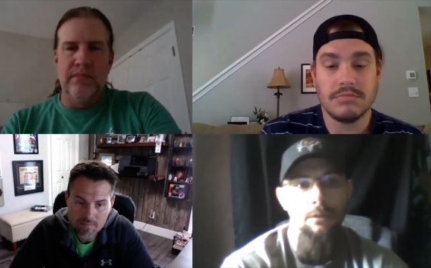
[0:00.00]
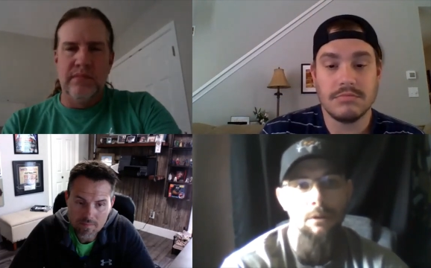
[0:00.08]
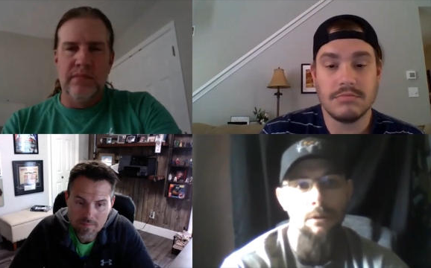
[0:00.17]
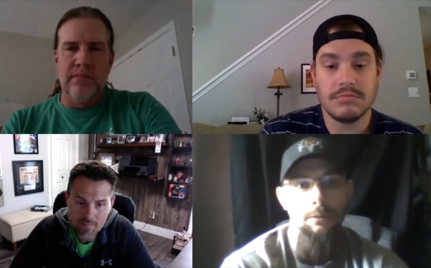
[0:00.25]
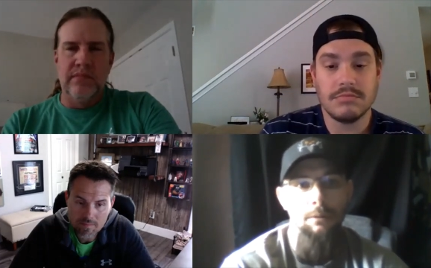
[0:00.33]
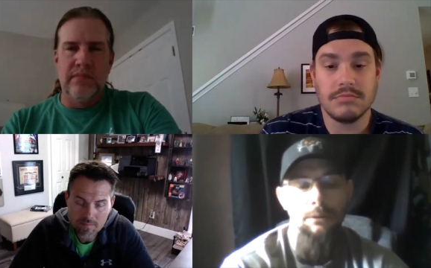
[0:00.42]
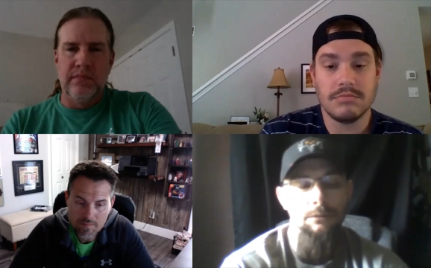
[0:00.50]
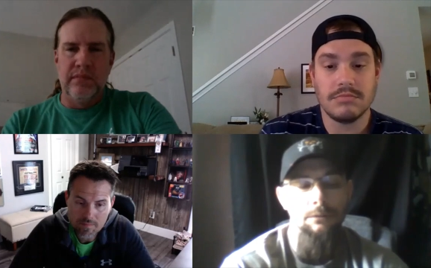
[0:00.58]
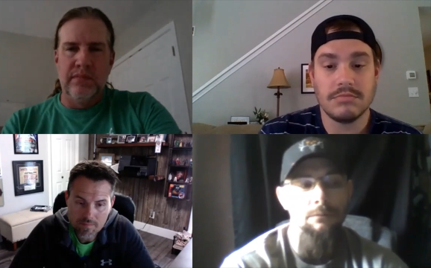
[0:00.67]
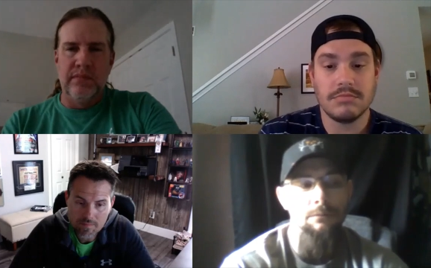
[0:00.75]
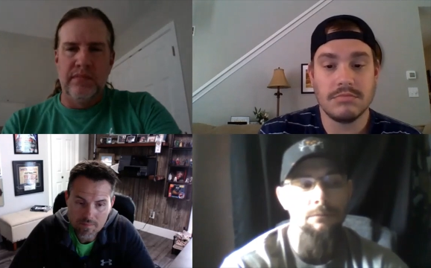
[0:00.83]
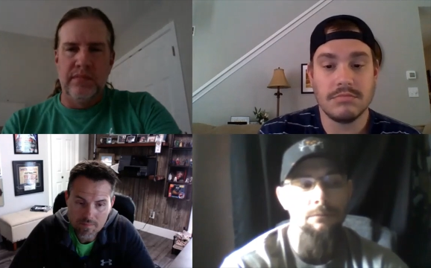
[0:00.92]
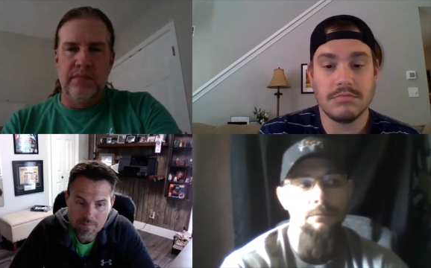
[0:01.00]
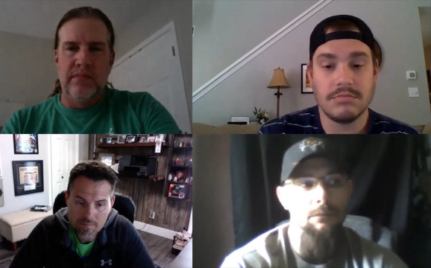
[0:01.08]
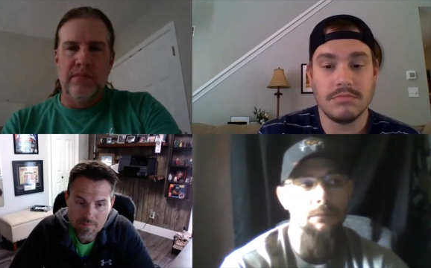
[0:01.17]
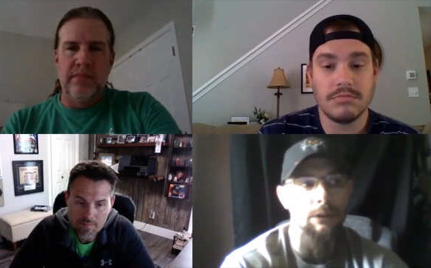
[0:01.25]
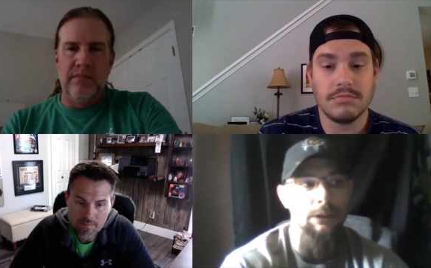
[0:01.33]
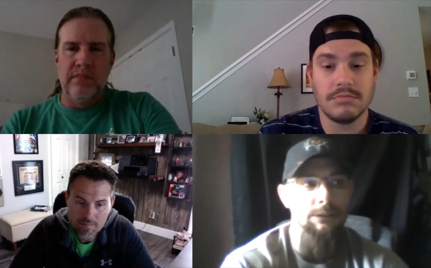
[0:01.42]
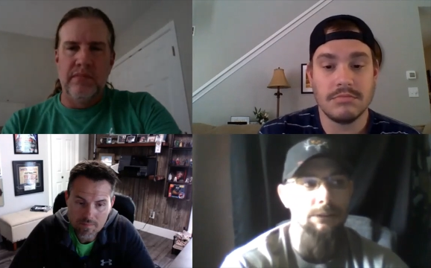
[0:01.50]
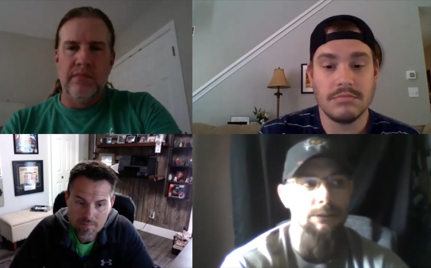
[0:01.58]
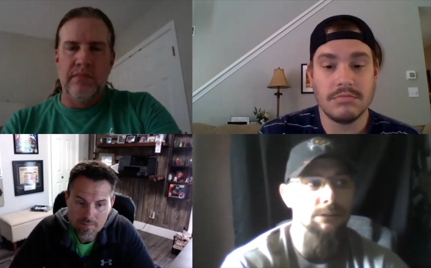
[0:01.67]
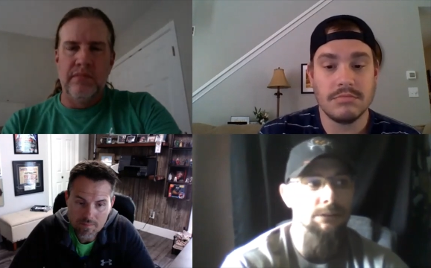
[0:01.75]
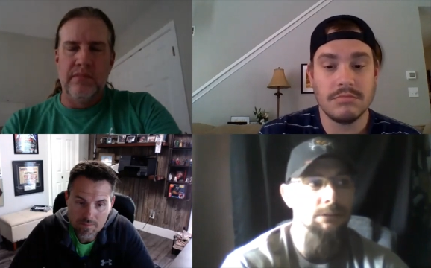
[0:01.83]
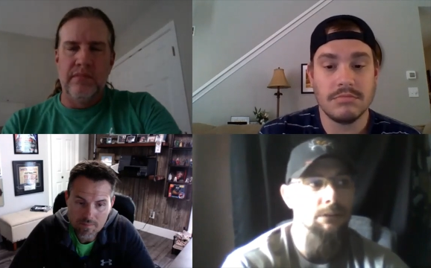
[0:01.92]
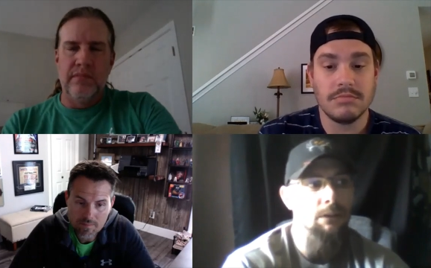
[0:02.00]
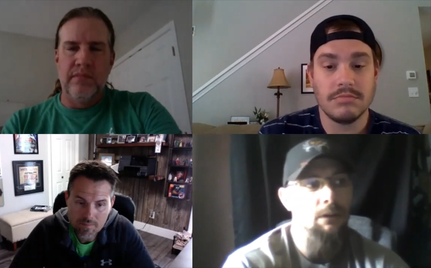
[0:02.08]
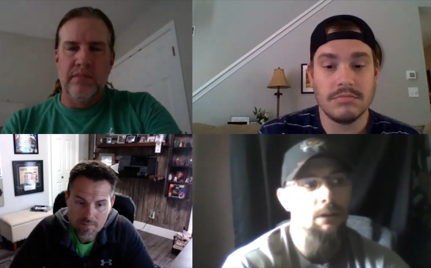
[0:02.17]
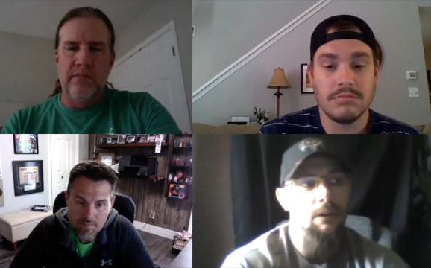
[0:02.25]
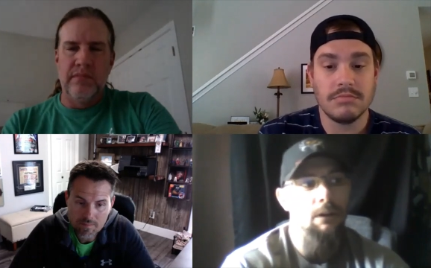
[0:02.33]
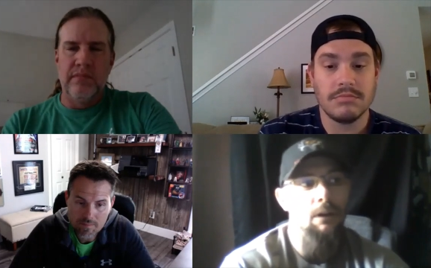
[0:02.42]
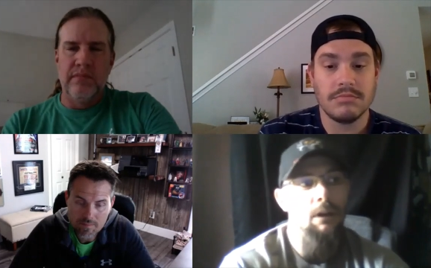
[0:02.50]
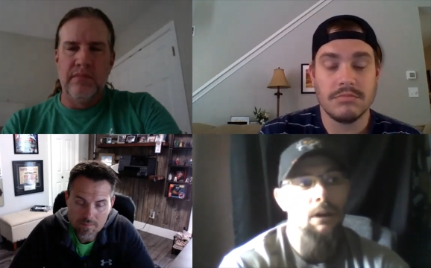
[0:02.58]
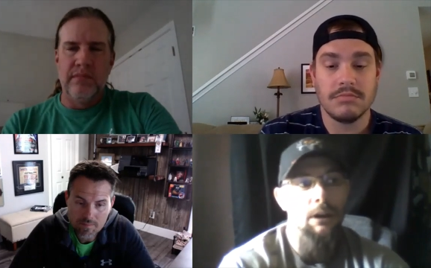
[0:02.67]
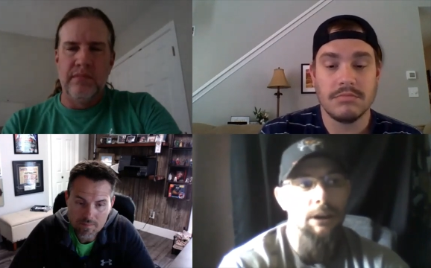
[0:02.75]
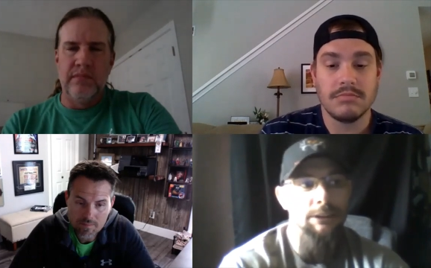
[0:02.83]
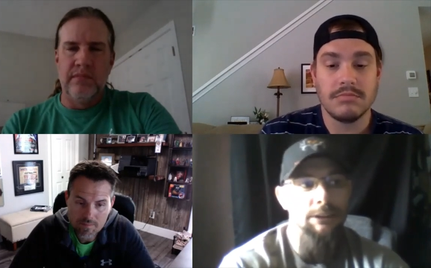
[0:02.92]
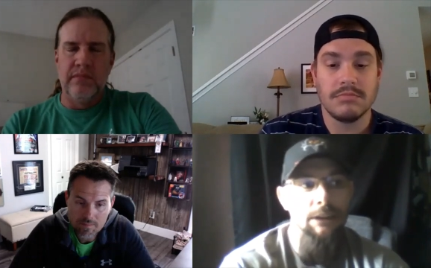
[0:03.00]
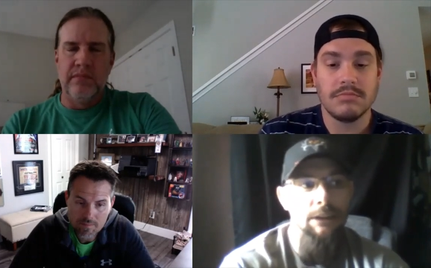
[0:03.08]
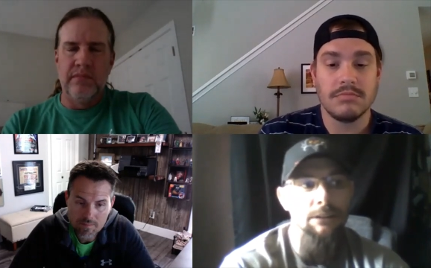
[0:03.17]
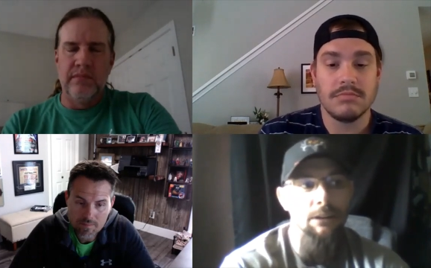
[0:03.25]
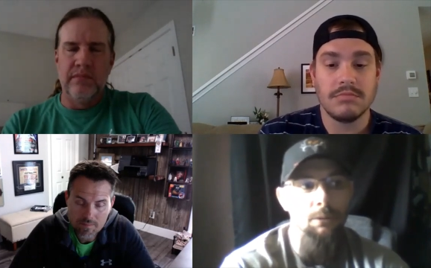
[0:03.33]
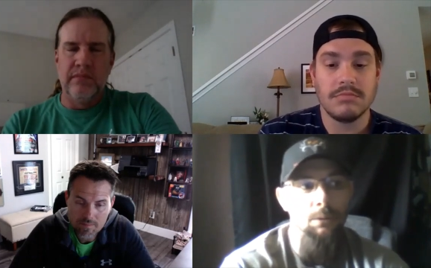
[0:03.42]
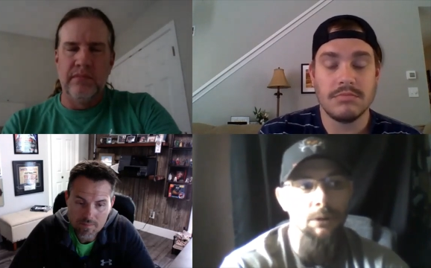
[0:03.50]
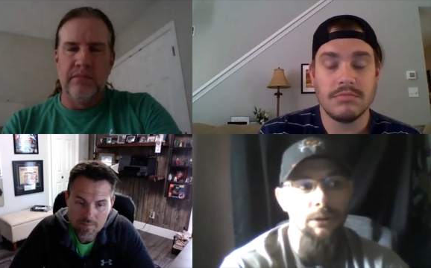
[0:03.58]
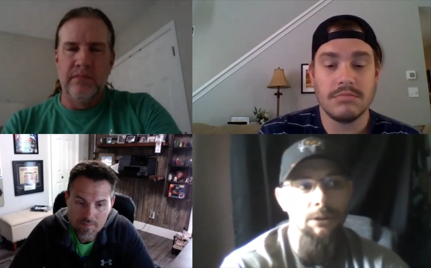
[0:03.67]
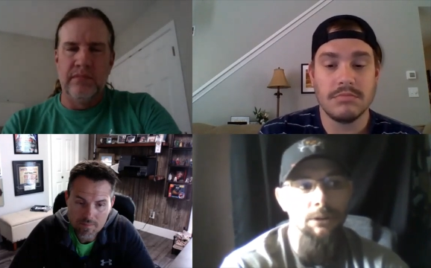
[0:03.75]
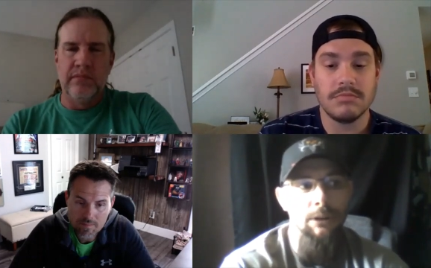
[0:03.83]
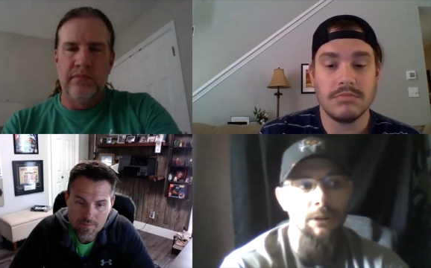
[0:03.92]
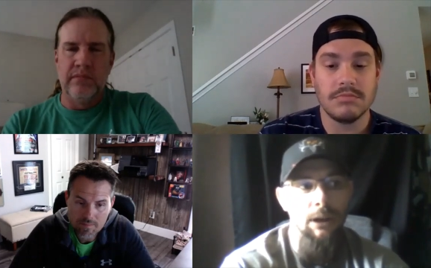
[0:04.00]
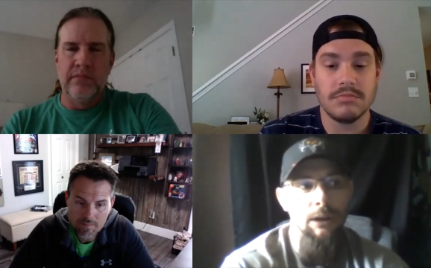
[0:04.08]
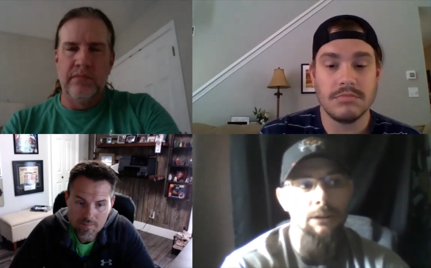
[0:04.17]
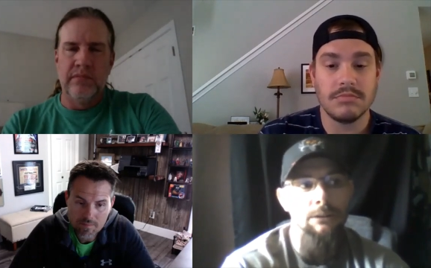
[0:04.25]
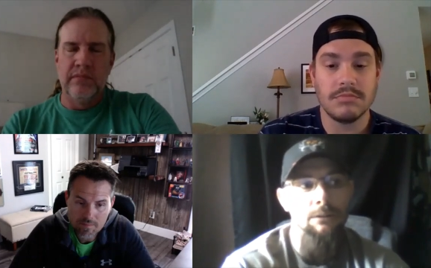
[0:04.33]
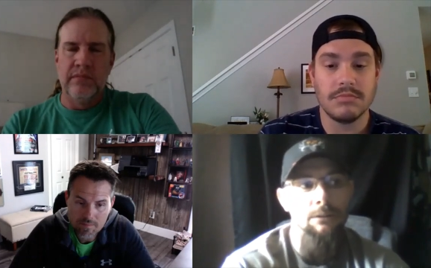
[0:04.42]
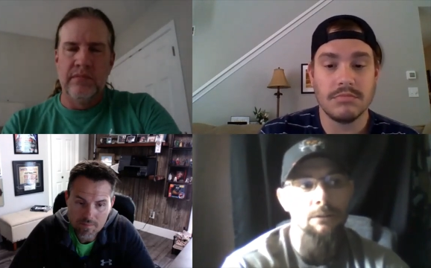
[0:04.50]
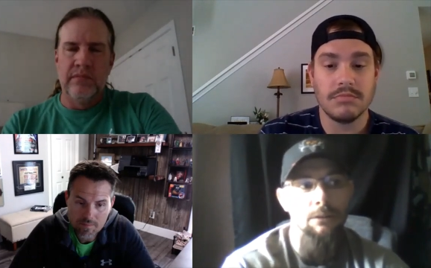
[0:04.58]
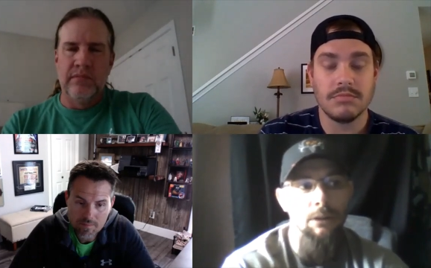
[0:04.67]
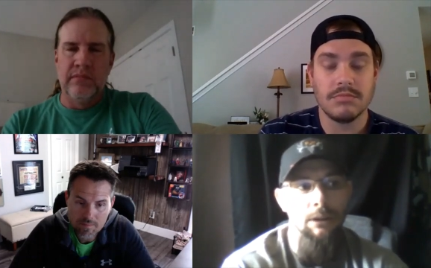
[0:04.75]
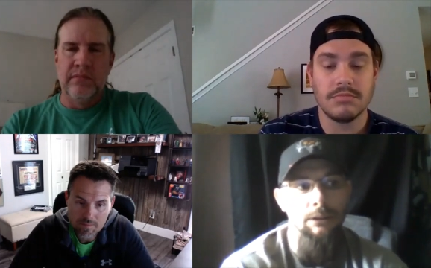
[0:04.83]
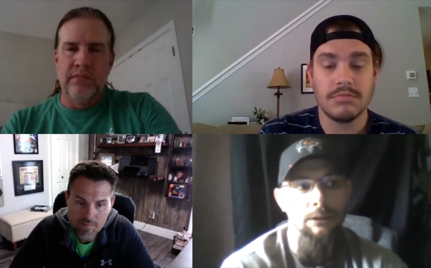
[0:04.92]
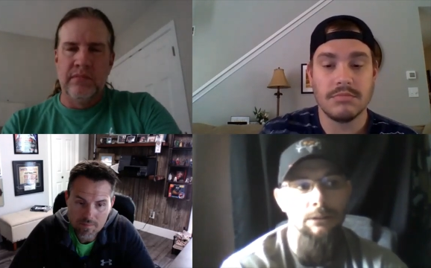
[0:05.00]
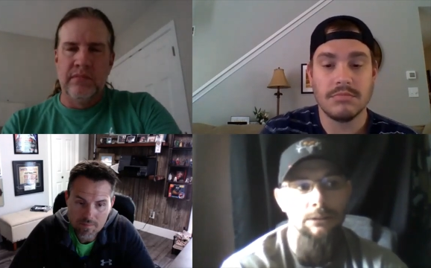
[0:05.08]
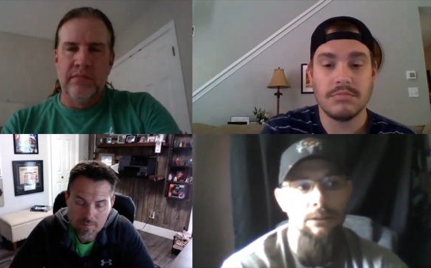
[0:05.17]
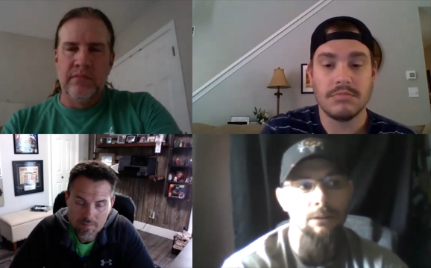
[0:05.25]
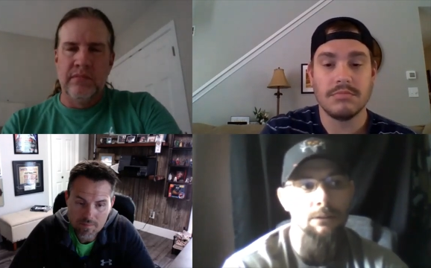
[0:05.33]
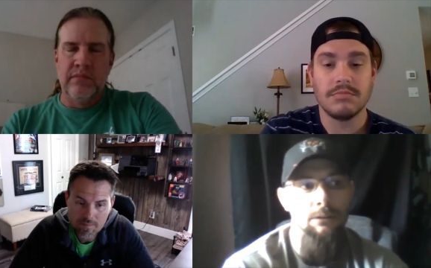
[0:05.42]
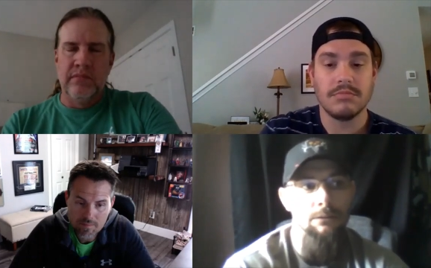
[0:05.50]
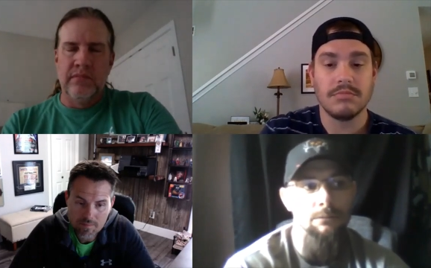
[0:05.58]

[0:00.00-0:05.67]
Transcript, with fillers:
Speaker 1: I mean, he's he's actually a really good guy until